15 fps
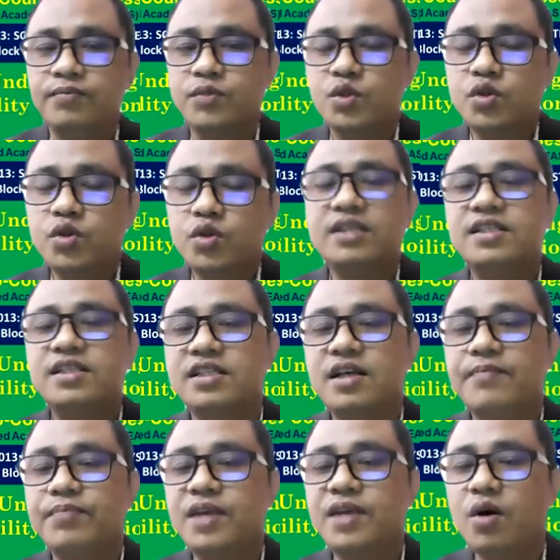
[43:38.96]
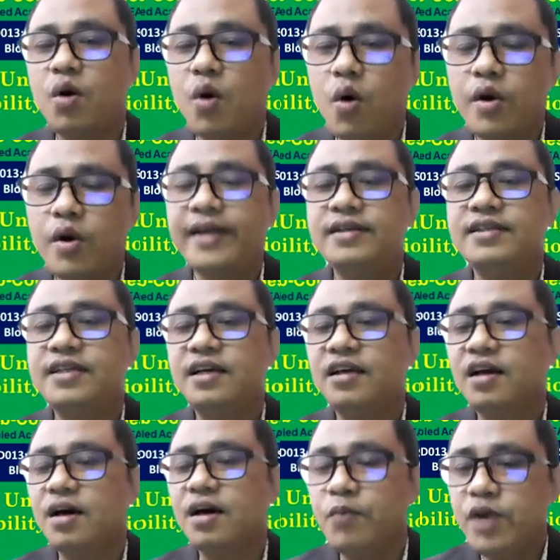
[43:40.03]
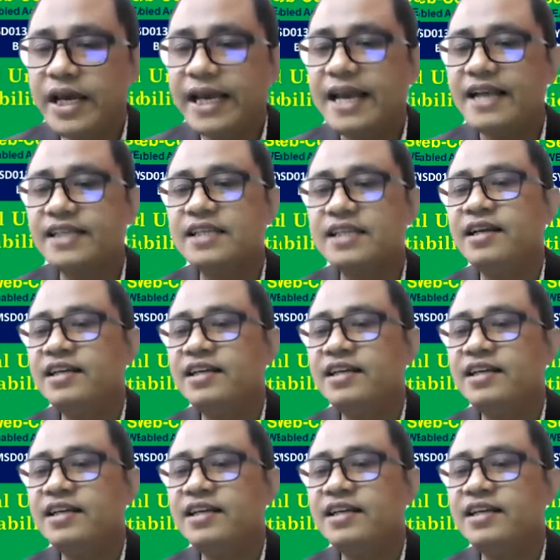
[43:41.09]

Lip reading: social systems that orient their communication